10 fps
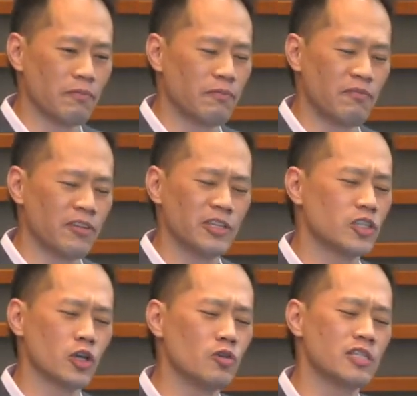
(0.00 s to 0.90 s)
feeling
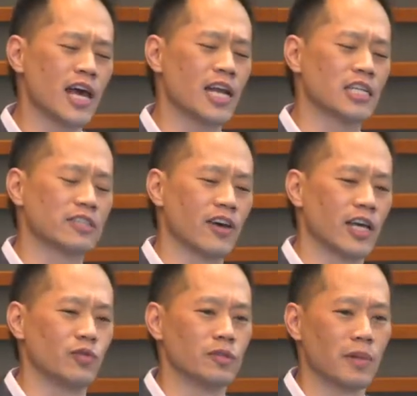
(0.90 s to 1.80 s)
so satisfied
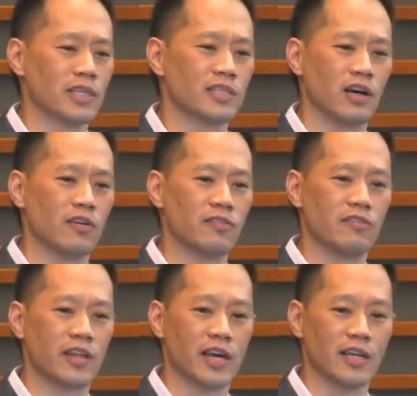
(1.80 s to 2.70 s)
with myself
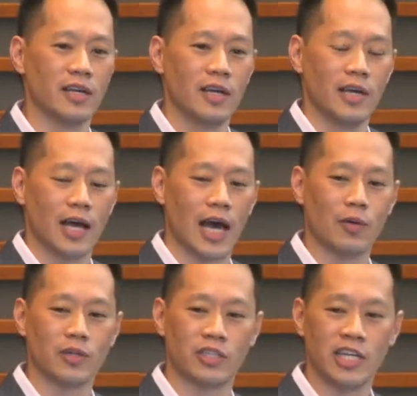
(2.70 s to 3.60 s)
that I
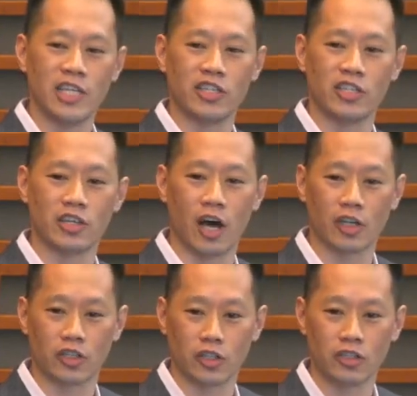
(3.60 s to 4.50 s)
would teach the
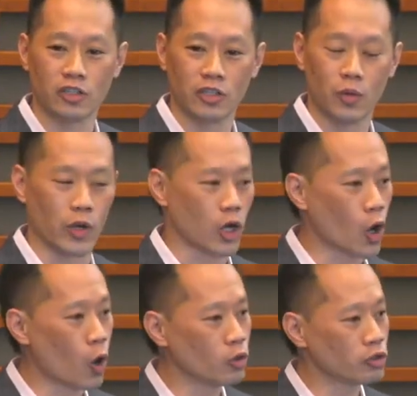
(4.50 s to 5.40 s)
doctors when
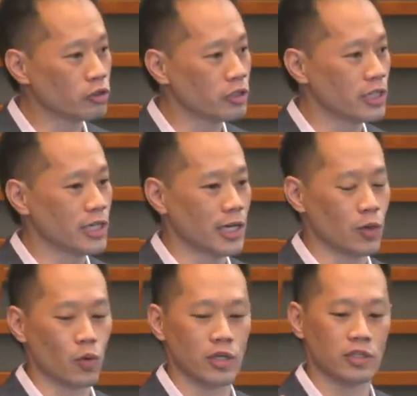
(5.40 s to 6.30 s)
culturally it
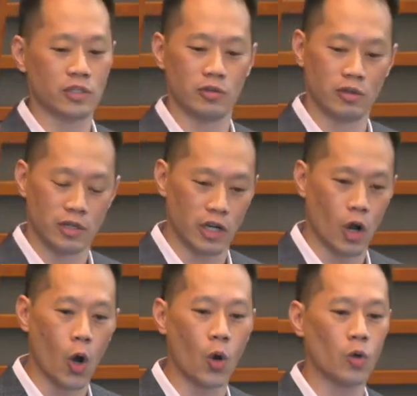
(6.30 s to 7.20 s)
was to
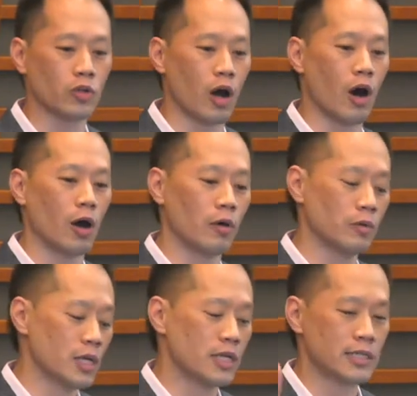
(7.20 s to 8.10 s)
hold all
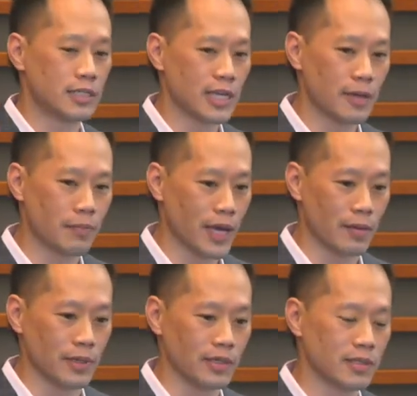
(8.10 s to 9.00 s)
sick
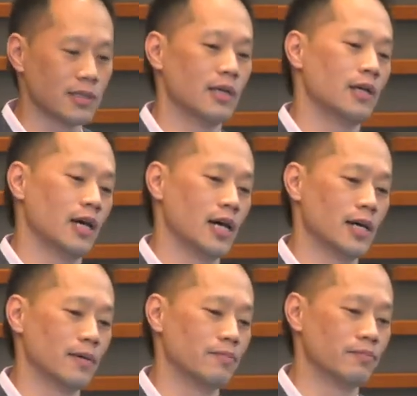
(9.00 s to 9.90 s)
babies
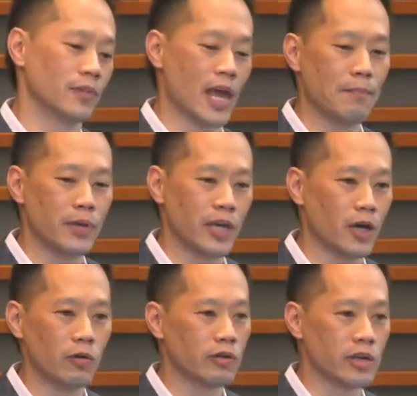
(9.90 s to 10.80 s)

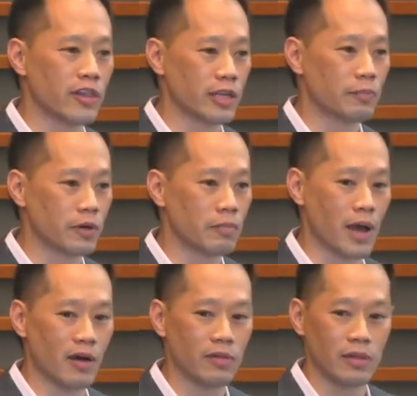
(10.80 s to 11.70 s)
NPO, or nothing per
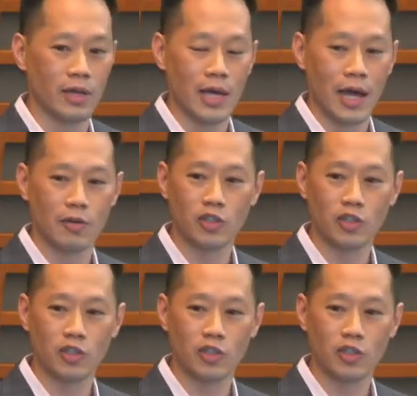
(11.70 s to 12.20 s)
mouth, I was